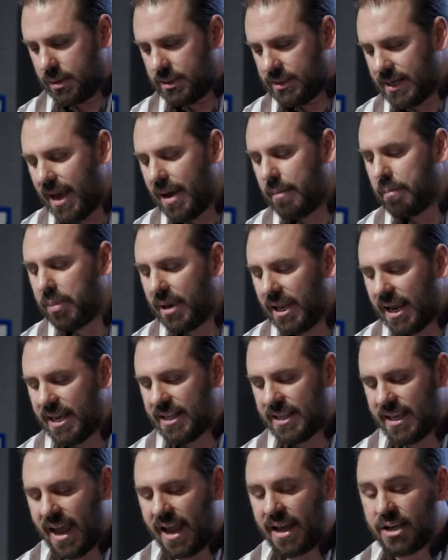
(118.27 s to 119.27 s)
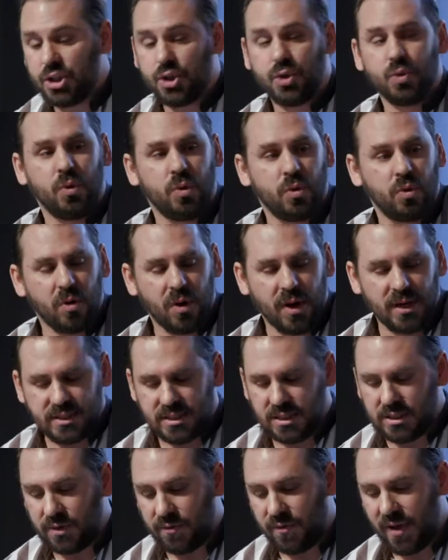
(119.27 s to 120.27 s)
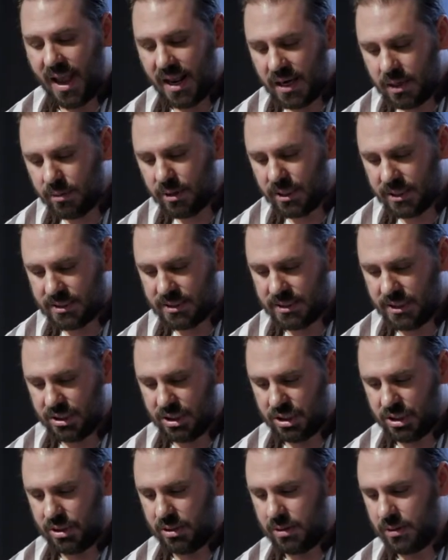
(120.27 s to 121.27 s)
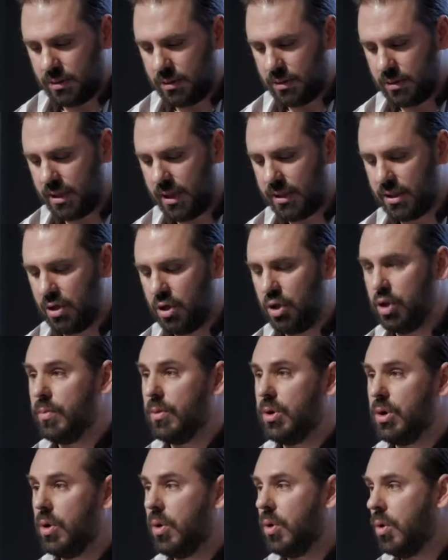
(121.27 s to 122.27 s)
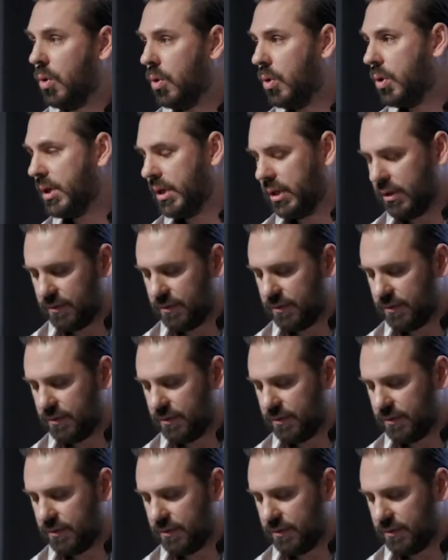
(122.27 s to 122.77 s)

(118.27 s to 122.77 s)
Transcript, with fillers: downplay the actual crisis of animal extinction that the human hoarding